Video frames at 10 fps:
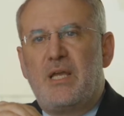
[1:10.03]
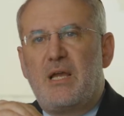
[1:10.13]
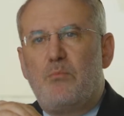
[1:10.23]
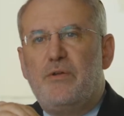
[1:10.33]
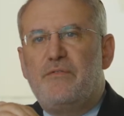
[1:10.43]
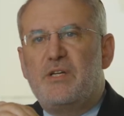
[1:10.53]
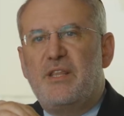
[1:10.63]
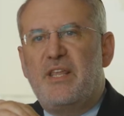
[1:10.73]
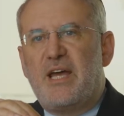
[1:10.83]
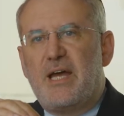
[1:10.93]
And we've
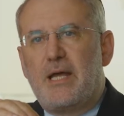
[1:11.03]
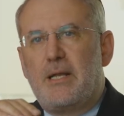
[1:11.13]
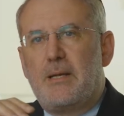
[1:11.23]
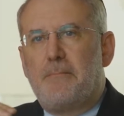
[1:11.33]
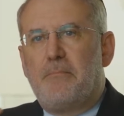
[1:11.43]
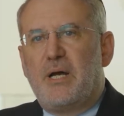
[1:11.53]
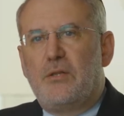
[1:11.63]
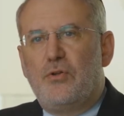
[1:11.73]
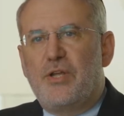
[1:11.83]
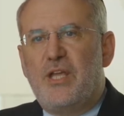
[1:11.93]
done that by
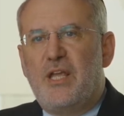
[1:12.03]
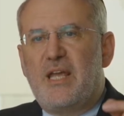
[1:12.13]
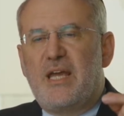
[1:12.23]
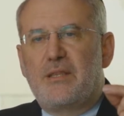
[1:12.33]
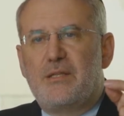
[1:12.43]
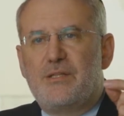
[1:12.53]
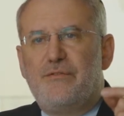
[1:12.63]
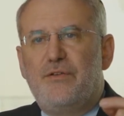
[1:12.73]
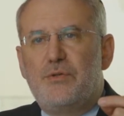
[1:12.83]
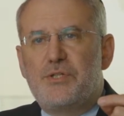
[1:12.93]
looking at the
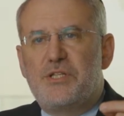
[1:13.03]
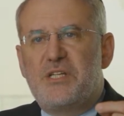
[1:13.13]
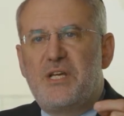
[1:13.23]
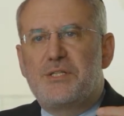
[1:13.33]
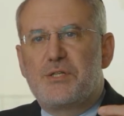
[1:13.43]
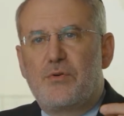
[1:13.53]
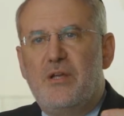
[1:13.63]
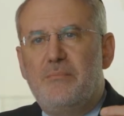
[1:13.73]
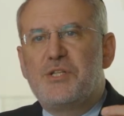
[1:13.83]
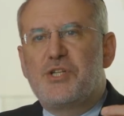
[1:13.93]
diffusion
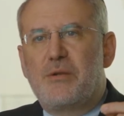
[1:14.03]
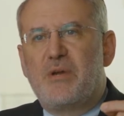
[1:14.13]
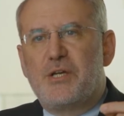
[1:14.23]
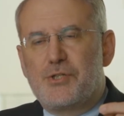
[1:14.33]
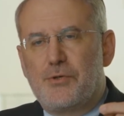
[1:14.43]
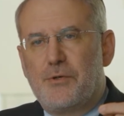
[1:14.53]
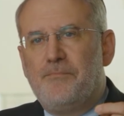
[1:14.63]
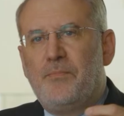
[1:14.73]
tensor imaging measure,